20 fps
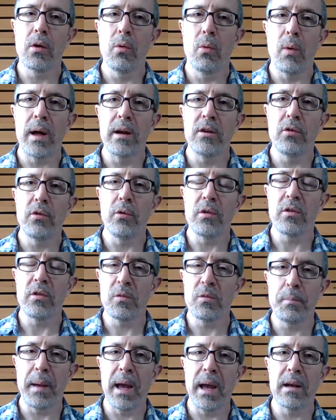wanted to
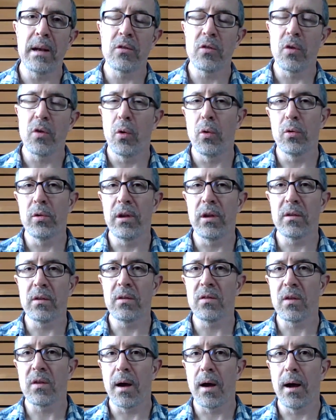expand its
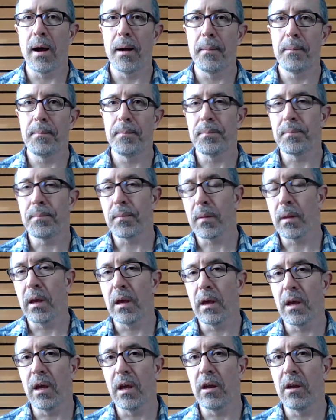holdings
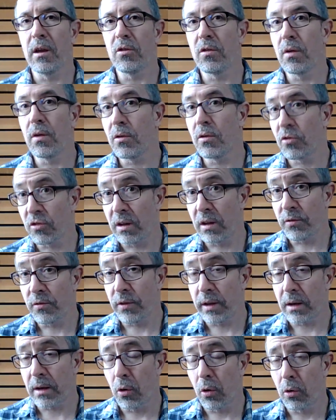in Schleswig
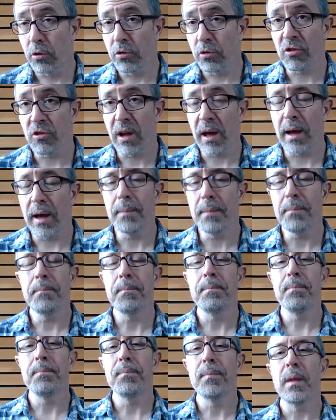and Holstein.
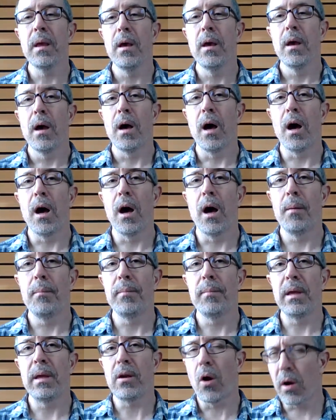
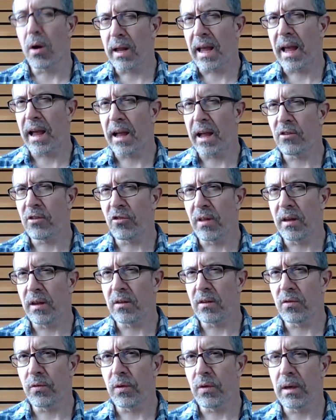It already had
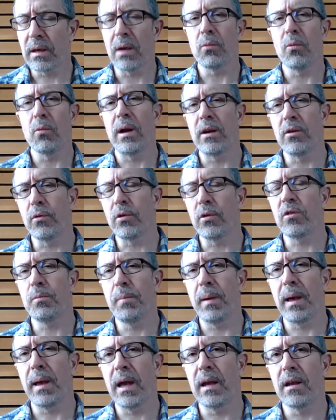Schleswig. It wanted to
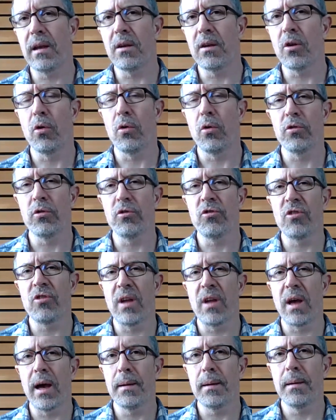expand into
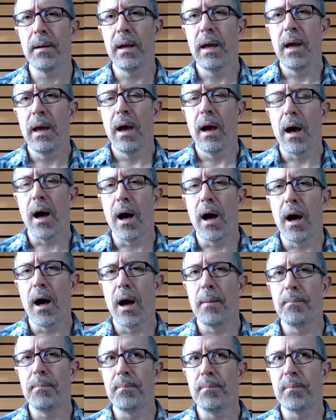Holstein.
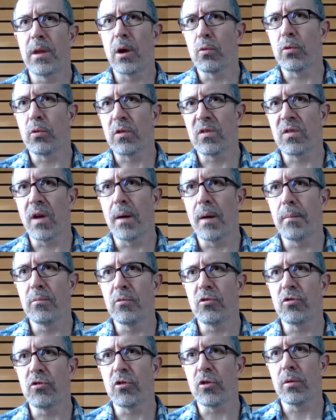There was
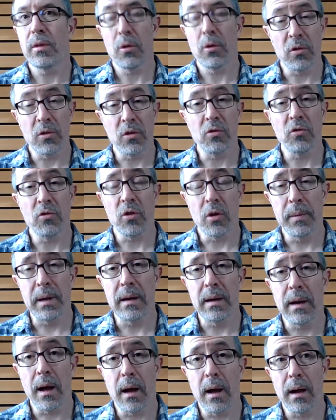a
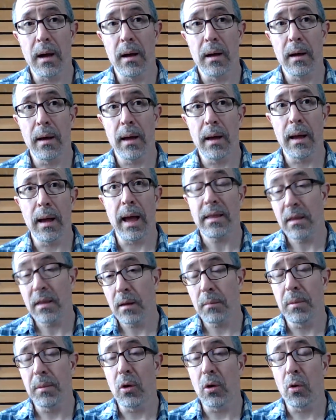German
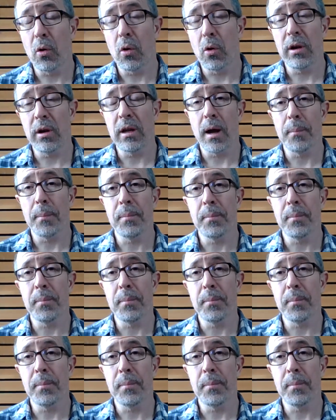ethnic minority up